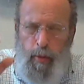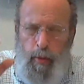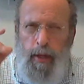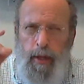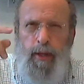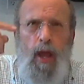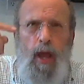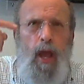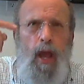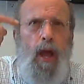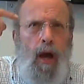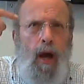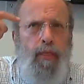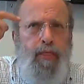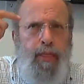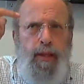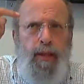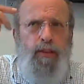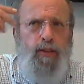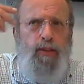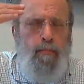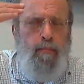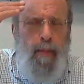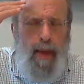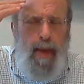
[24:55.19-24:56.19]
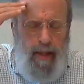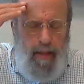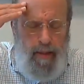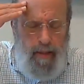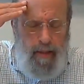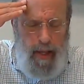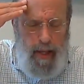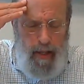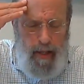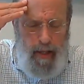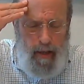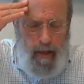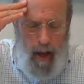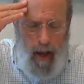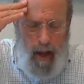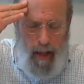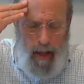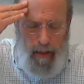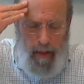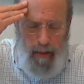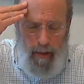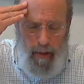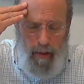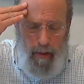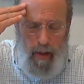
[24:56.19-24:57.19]
But a thing to meditate
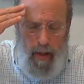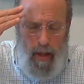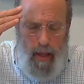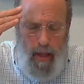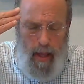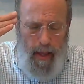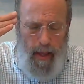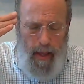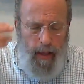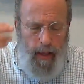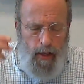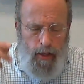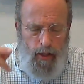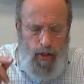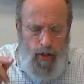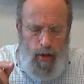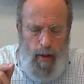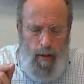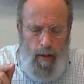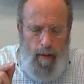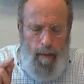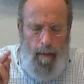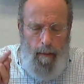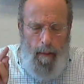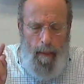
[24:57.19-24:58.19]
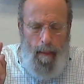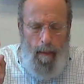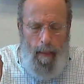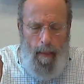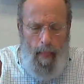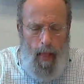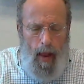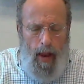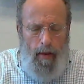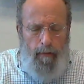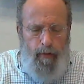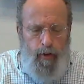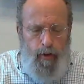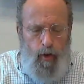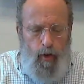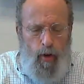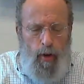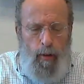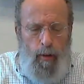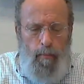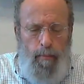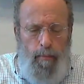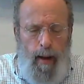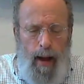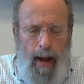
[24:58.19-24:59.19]
on is if you
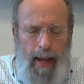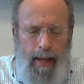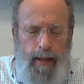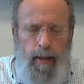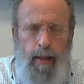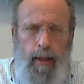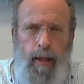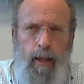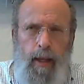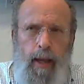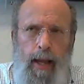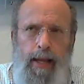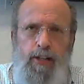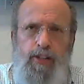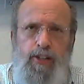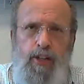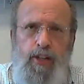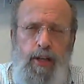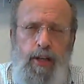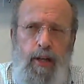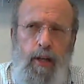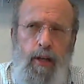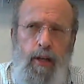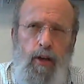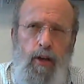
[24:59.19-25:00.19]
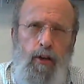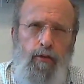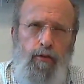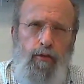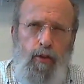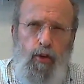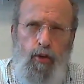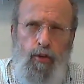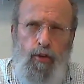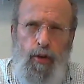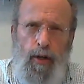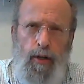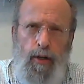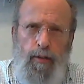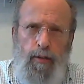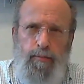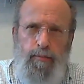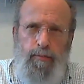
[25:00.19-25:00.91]
combine chesed and gevura,